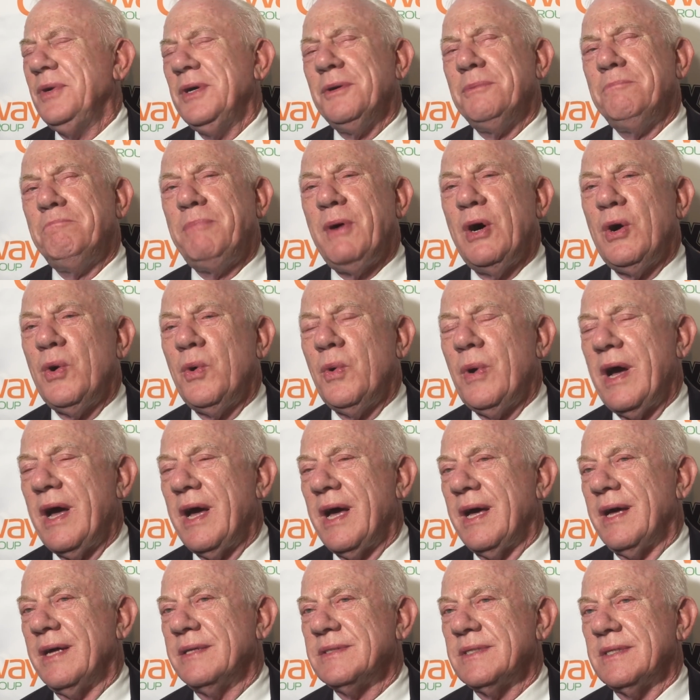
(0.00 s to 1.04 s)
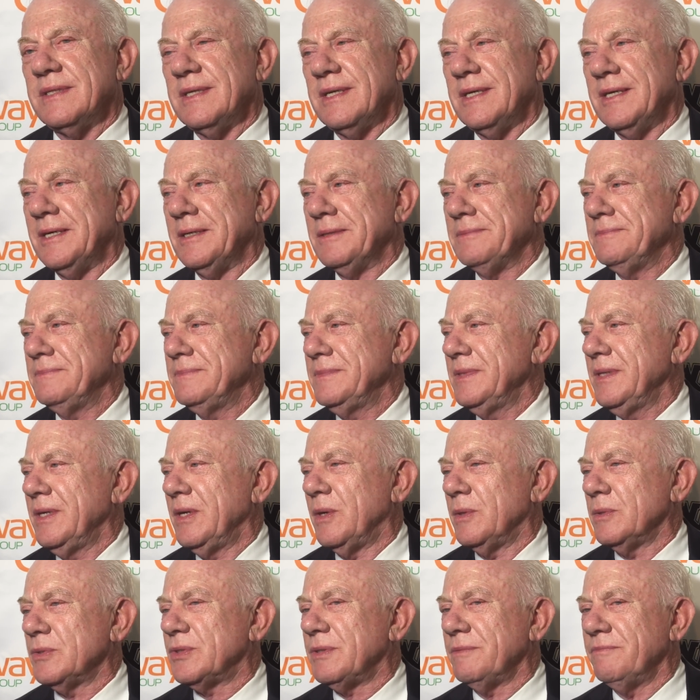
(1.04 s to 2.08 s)
Well, Bo has, you
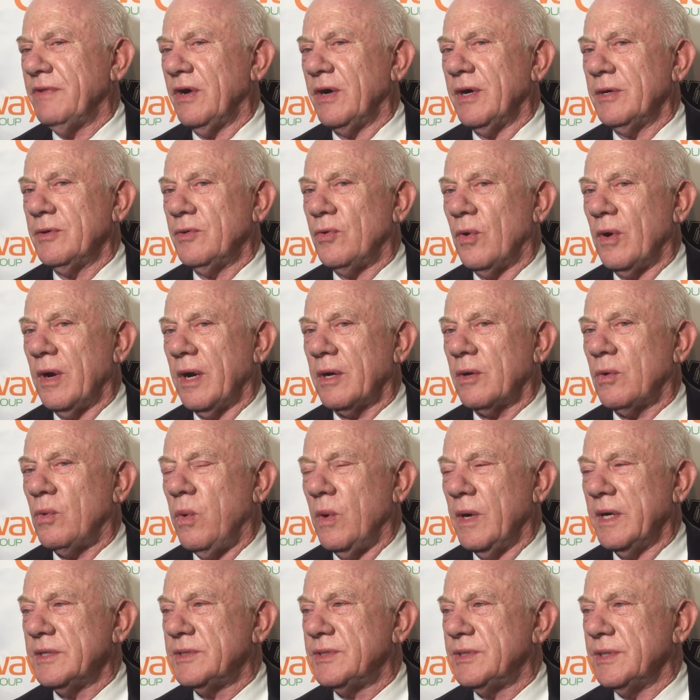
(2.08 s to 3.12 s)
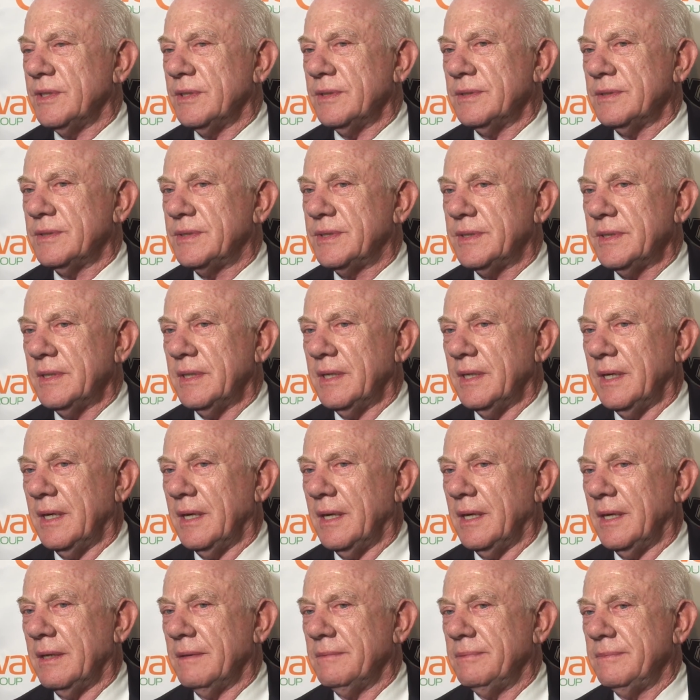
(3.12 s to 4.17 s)
know, some very direct questions.
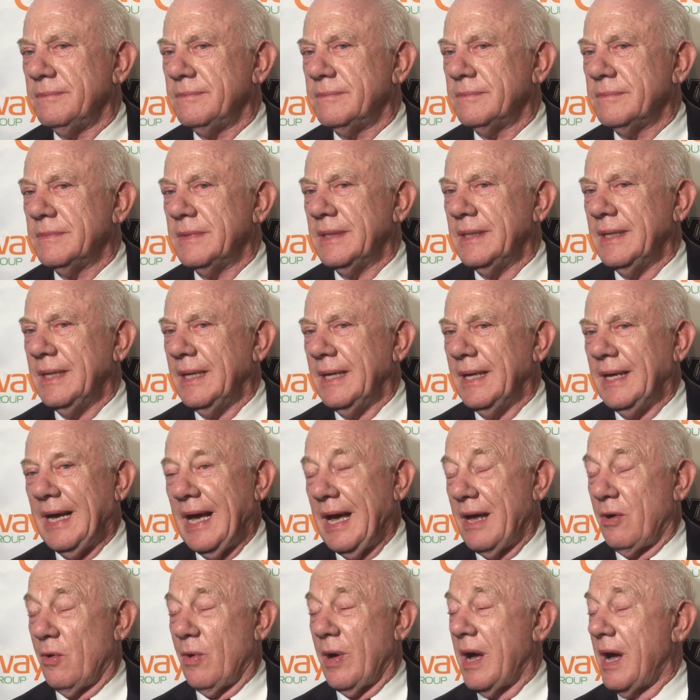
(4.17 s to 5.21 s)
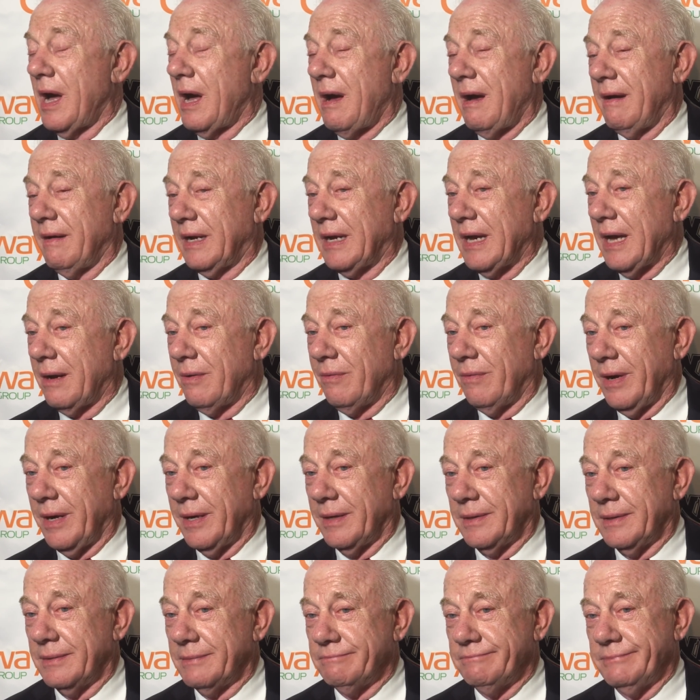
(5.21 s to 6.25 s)
I don't know how I got
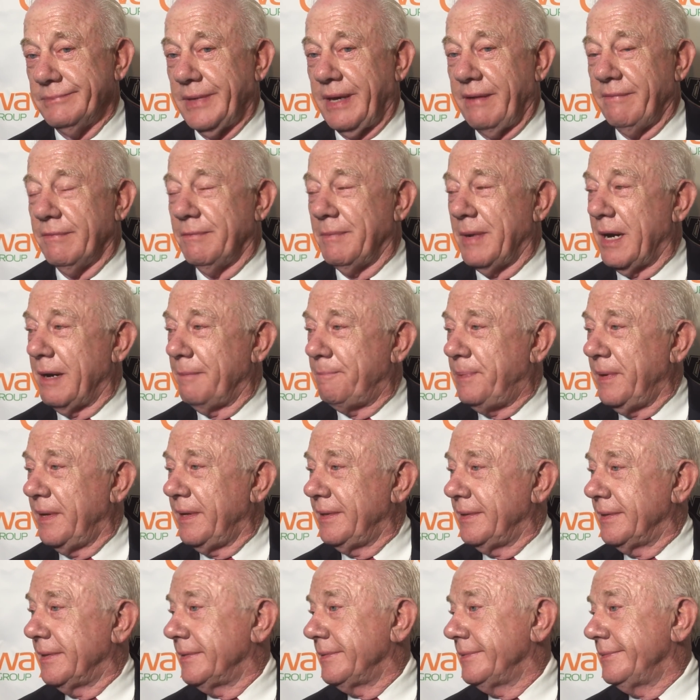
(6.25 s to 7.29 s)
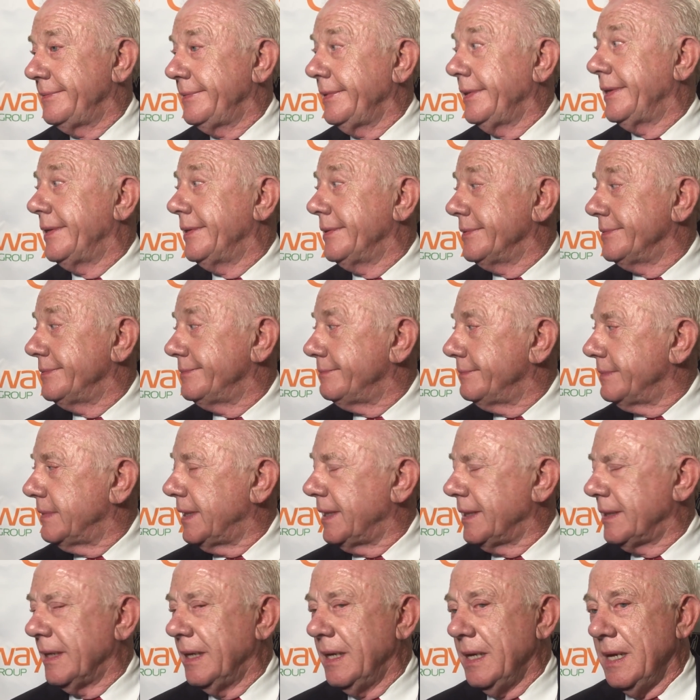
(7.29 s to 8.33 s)
around to giving my opinion, you know,
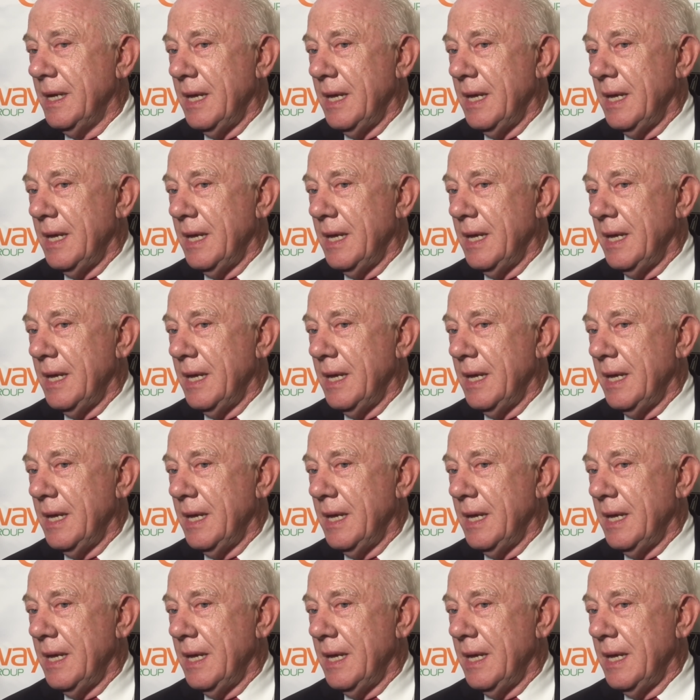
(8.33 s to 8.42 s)
but